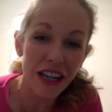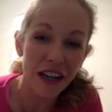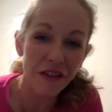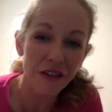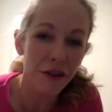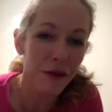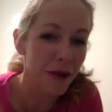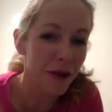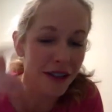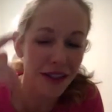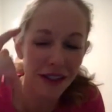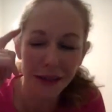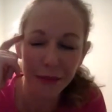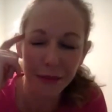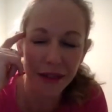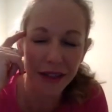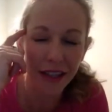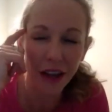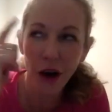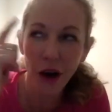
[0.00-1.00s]
everyone just
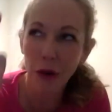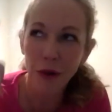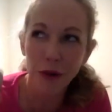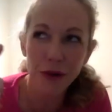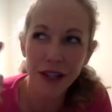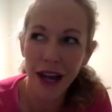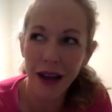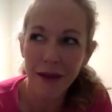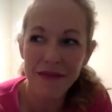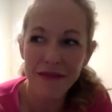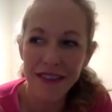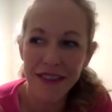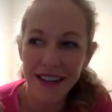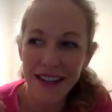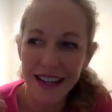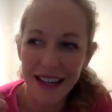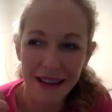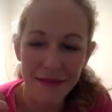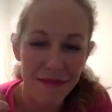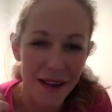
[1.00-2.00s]
spends the whole time
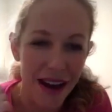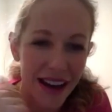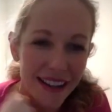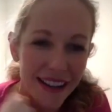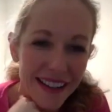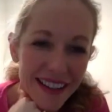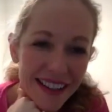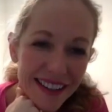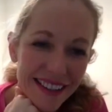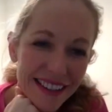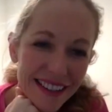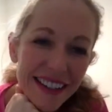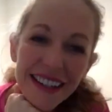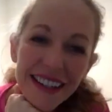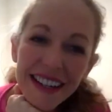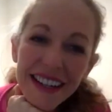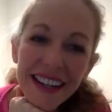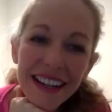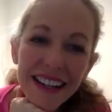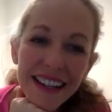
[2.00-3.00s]
thinking about it.
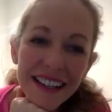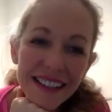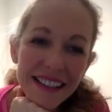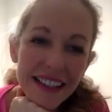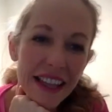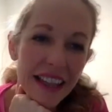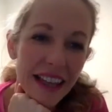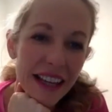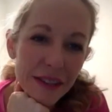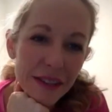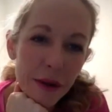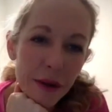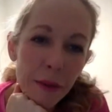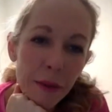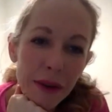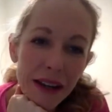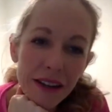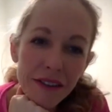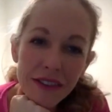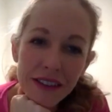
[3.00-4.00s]
So that's why
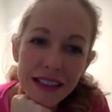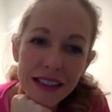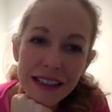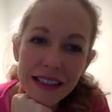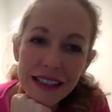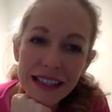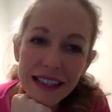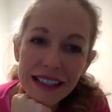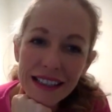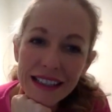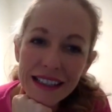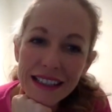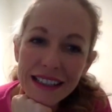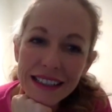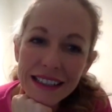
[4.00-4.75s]
we leave it to the end.